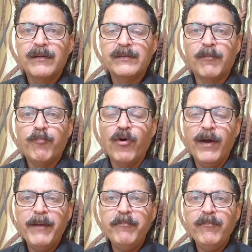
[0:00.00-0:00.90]
The
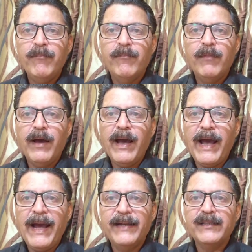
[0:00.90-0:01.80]
poem
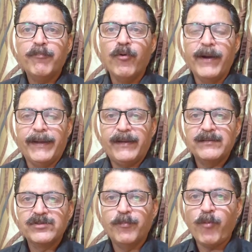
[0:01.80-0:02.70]
and the poet.
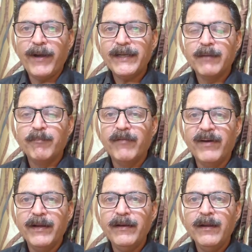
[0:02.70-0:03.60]
So point number
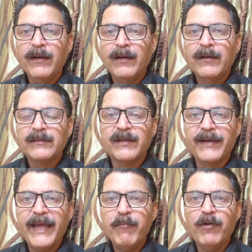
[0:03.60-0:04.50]
1, the
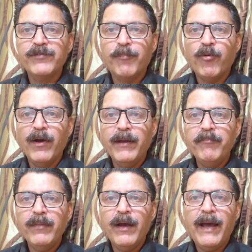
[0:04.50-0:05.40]
name of the
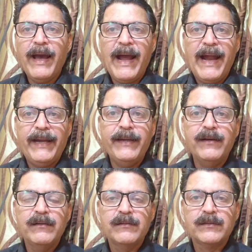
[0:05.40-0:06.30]
poem and
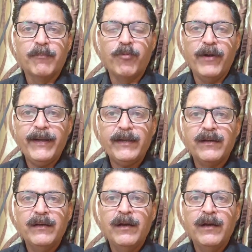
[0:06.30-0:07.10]
the poet.